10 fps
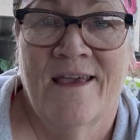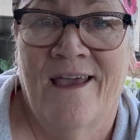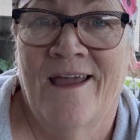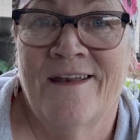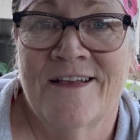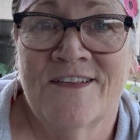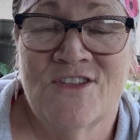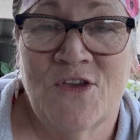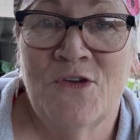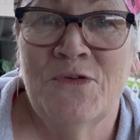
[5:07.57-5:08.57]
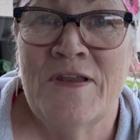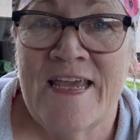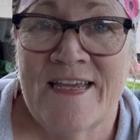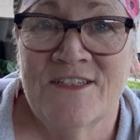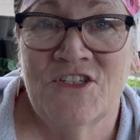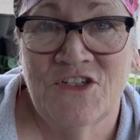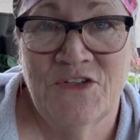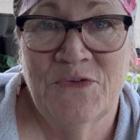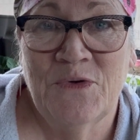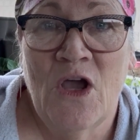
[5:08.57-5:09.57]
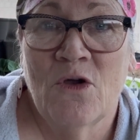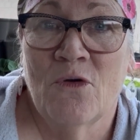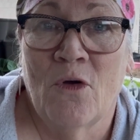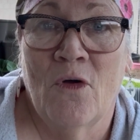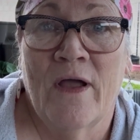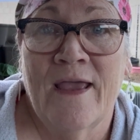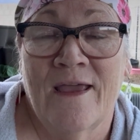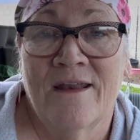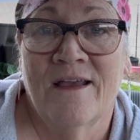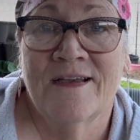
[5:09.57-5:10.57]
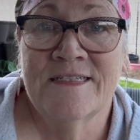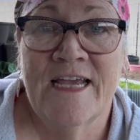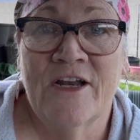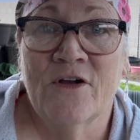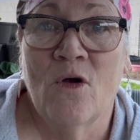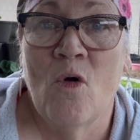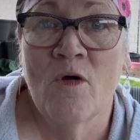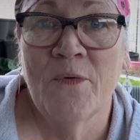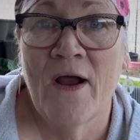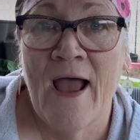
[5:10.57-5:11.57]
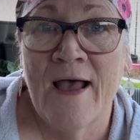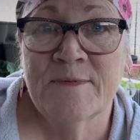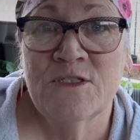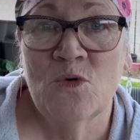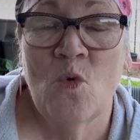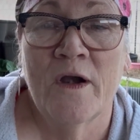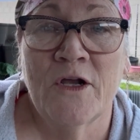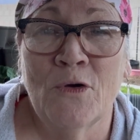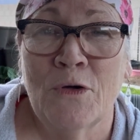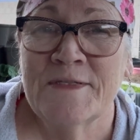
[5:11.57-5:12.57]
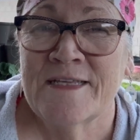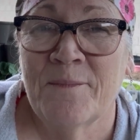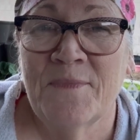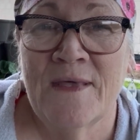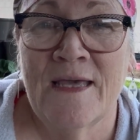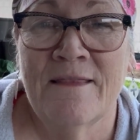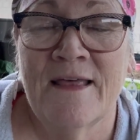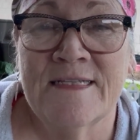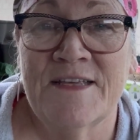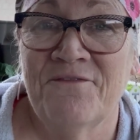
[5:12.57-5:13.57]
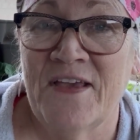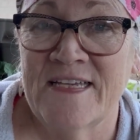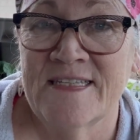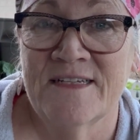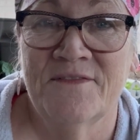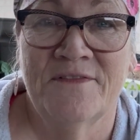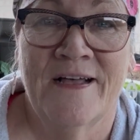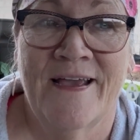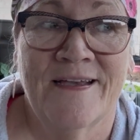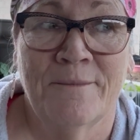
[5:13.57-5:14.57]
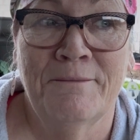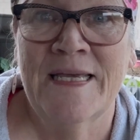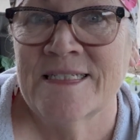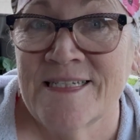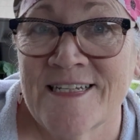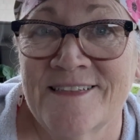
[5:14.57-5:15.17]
and so you need to grow in a container, or perhaps you want to grow something that's invasive like mint